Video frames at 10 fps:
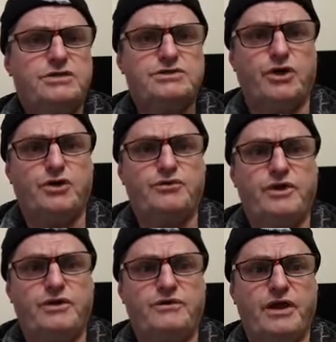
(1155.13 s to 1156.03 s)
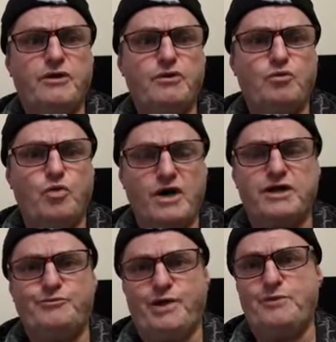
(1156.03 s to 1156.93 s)
So they're a
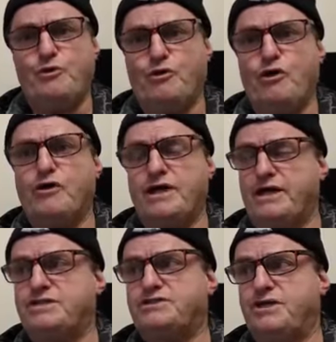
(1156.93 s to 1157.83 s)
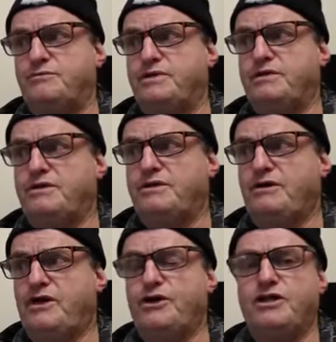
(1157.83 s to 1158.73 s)
wicked people. God hates them.
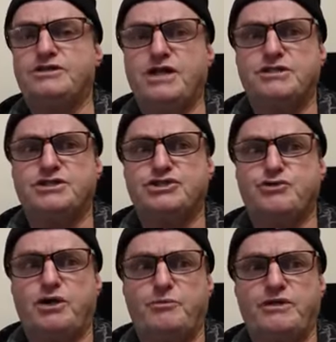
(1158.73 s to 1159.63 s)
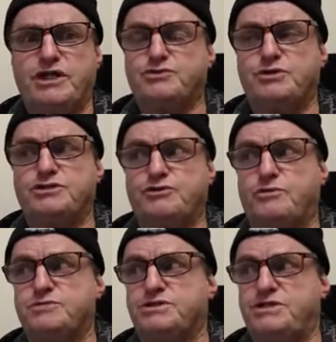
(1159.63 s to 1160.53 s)
I know it sounds extreme, but that's what the
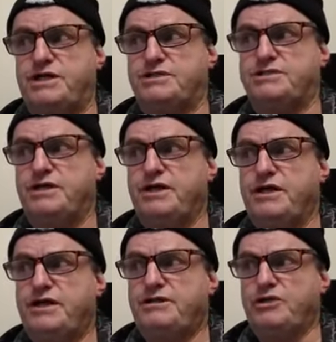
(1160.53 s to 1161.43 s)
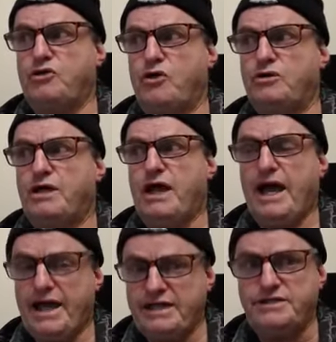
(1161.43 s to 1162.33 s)
scripture says. That God
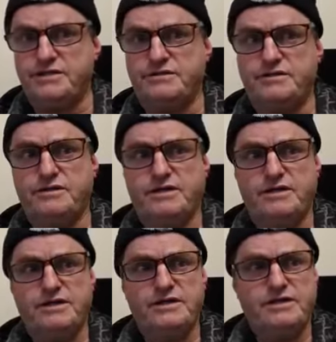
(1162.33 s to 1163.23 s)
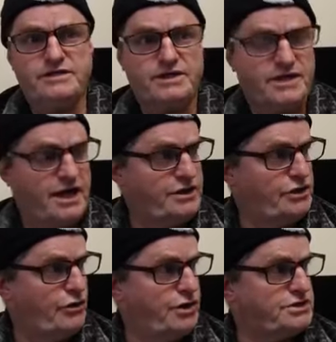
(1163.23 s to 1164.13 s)
hated the
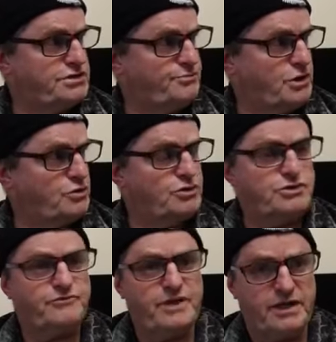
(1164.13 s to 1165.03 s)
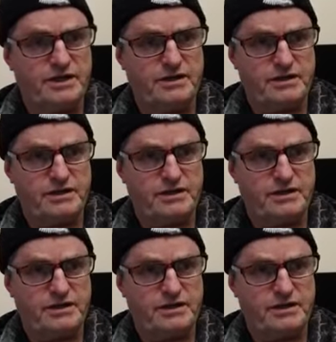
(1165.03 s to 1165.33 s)
Canaanites because of their